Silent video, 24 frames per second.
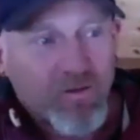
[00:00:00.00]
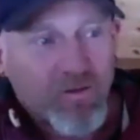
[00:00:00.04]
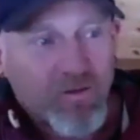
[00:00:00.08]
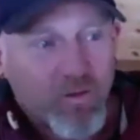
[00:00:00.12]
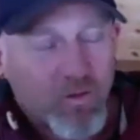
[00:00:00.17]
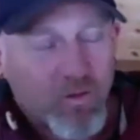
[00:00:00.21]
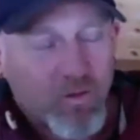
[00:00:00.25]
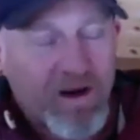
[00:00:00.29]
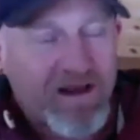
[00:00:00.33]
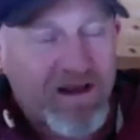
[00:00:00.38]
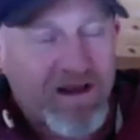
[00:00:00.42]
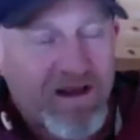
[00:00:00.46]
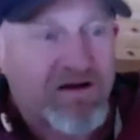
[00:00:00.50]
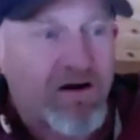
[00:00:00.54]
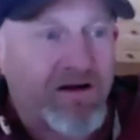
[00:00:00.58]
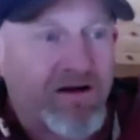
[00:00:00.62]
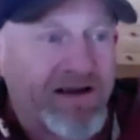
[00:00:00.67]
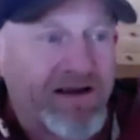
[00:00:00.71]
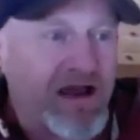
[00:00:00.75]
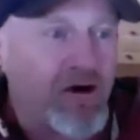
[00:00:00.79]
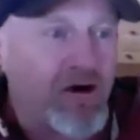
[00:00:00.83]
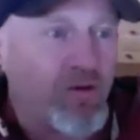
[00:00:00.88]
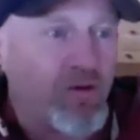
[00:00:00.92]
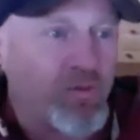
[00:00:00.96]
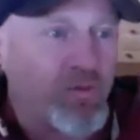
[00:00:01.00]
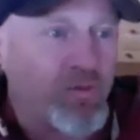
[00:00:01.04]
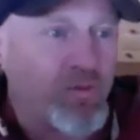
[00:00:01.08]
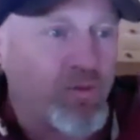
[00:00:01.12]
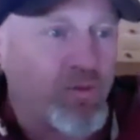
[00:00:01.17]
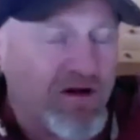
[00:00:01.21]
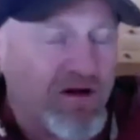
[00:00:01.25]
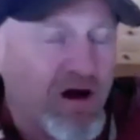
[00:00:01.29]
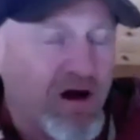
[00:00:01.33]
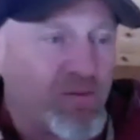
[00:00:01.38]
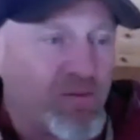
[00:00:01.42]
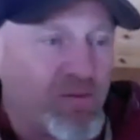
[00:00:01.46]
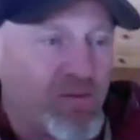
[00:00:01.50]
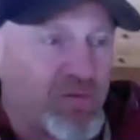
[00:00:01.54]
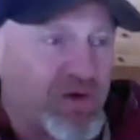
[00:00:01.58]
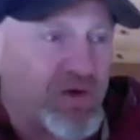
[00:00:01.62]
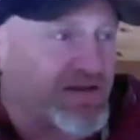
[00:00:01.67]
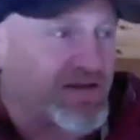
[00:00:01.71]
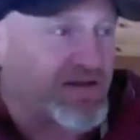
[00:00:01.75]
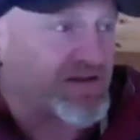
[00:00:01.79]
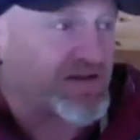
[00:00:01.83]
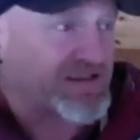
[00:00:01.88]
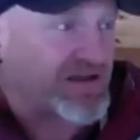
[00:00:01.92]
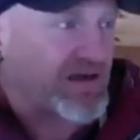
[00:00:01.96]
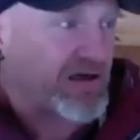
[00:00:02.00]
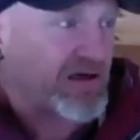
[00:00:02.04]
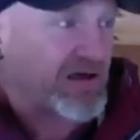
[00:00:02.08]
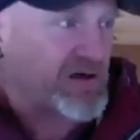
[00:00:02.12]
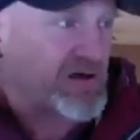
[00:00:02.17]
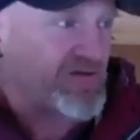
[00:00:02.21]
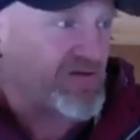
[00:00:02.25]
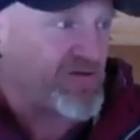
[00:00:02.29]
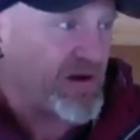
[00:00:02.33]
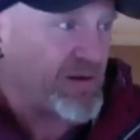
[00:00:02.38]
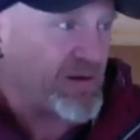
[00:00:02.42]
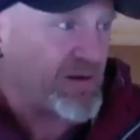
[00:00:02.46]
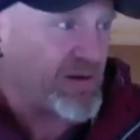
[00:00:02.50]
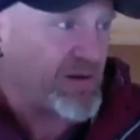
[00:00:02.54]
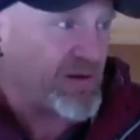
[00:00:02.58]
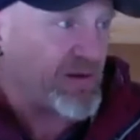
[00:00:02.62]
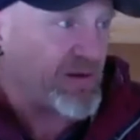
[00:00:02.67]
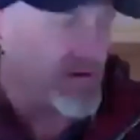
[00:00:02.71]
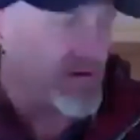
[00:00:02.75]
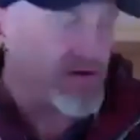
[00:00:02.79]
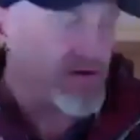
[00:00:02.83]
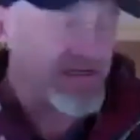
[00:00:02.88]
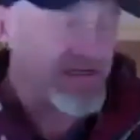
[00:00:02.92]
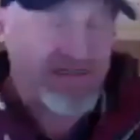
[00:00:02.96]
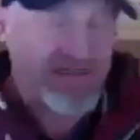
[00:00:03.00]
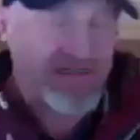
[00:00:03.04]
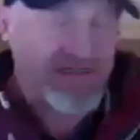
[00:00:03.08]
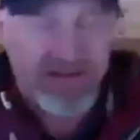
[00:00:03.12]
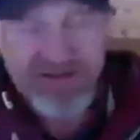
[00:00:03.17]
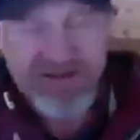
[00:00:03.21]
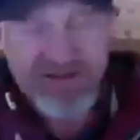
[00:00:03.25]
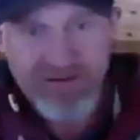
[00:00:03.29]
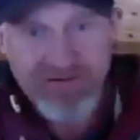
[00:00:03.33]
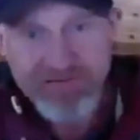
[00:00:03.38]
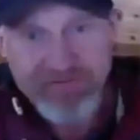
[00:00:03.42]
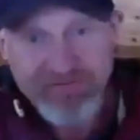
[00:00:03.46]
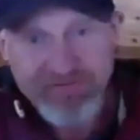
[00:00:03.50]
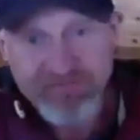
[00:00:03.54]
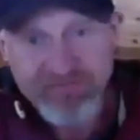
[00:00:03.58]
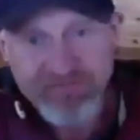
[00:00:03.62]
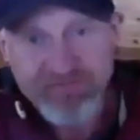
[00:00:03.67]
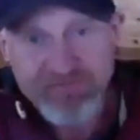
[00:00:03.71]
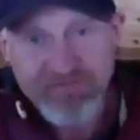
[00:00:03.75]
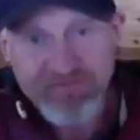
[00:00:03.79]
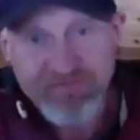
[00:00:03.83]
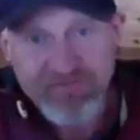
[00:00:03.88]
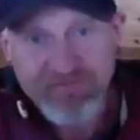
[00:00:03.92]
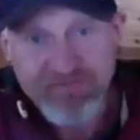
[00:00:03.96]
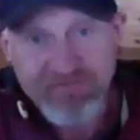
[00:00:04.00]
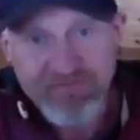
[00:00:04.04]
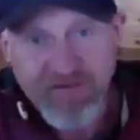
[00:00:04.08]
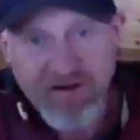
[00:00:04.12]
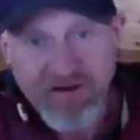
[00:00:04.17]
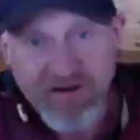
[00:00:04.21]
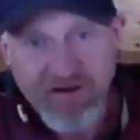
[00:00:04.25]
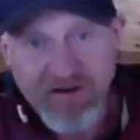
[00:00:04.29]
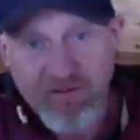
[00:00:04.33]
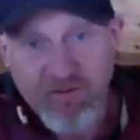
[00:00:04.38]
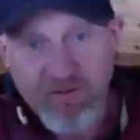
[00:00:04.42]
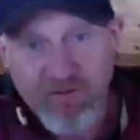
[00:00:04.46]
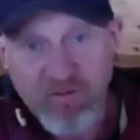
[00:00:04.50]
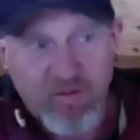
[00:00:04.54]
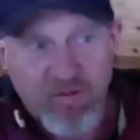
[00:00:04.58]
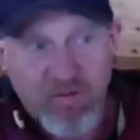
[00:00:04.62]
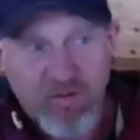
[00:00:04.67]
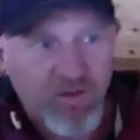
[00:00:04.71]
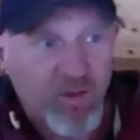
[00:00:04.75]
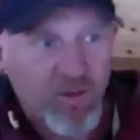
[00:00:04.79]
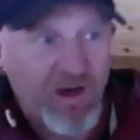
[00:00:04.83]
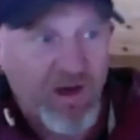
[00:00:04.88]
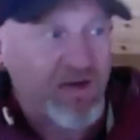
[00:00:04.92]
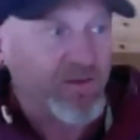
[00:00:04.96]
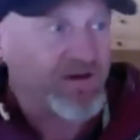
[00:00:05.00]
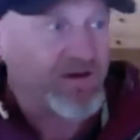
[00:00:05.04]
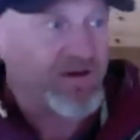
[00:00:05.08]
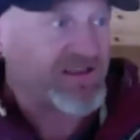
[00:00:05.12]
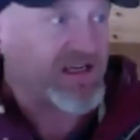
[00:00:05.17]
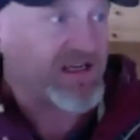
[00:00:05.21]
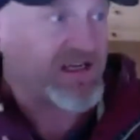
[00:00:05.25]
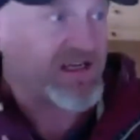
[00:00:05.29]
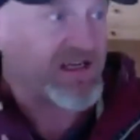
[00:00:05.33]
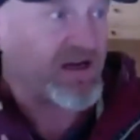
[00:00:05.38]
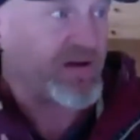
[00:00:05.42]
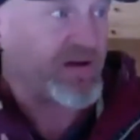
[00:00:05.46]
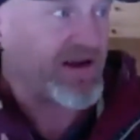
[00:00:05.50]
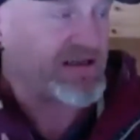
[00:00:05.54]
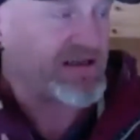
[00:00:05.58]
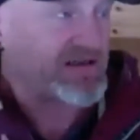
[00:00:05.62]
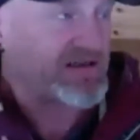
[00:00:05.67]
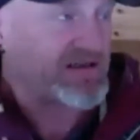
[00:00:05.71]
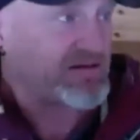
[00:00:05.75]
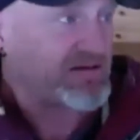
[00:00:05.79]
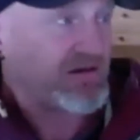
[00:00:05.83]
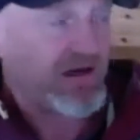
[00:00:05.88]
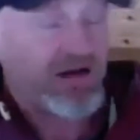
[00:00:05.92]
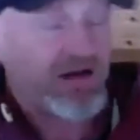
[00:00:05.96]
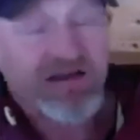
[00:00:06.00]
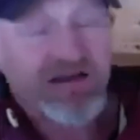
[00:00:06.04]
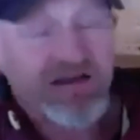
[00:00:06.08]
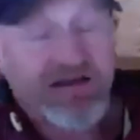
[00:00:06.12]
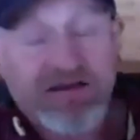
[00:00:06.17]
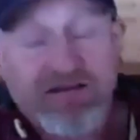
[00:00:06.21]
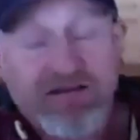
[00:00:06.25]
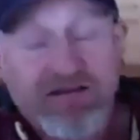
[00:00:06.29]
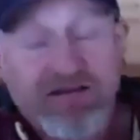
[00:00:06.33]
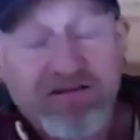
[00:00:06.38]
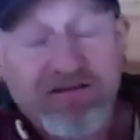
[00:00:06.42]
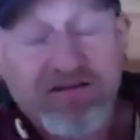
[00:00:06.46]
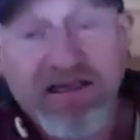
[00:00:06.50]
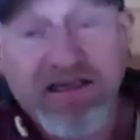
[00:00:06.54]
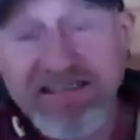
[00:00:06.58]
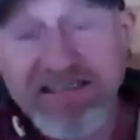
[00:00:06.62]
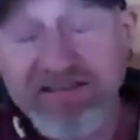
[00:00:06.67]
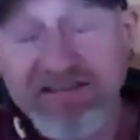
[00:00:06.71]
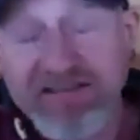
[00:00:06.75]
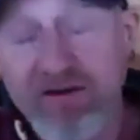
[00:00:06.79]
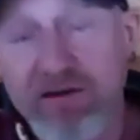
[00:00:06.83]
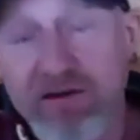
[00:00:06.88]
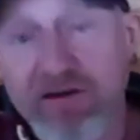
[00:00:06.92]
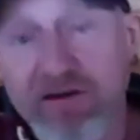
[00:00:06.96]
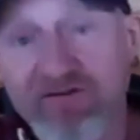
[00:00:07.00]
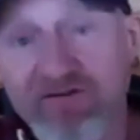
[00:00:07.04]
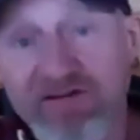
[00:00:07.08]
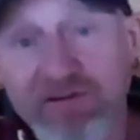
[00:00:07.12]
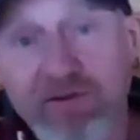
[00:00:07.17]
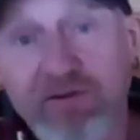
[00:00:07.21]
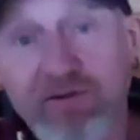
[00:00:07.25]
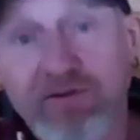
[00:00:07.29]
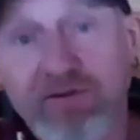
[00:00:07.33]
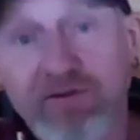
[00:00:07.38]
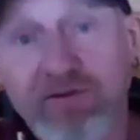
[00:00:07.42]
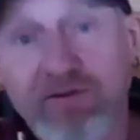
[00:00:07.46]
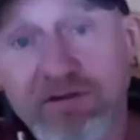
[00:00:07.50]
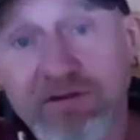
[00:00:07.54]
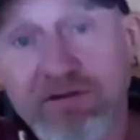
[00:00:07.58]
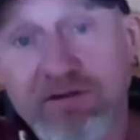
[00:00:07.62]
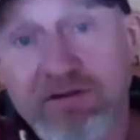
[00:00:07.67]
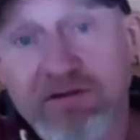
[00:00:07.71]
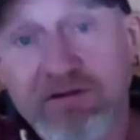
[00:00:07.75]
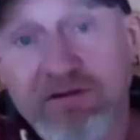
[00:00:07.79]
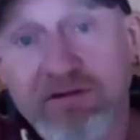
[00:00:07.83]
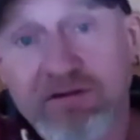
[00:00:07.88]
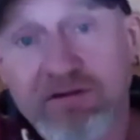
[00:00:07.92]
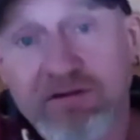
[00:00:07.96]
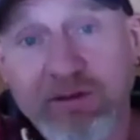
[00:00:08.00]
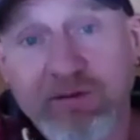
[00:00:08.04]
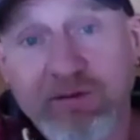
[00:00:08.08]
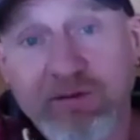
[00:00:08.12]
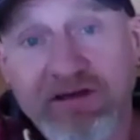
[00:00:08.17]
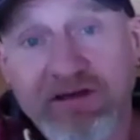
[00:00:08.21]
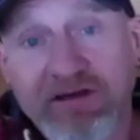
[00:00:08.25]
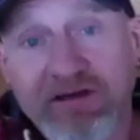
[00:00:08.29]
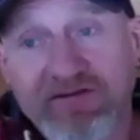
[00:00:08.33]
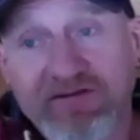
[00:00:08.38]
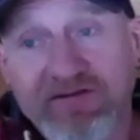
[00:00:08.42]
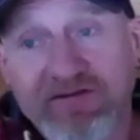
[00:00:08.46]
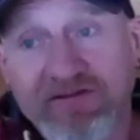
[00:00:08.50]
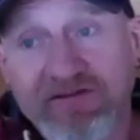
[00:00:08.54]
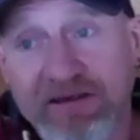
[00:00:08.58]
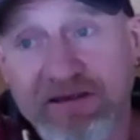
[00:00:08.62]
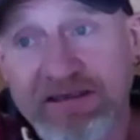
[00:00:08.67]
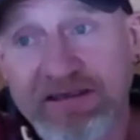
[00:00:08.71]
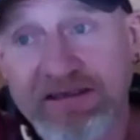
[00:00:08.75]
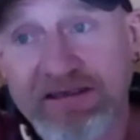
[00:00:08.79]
We can't help, we can't break the cycle for people unless they ask us to. And the way we do it is, you know, it's, it is uncomfortable because he would have to.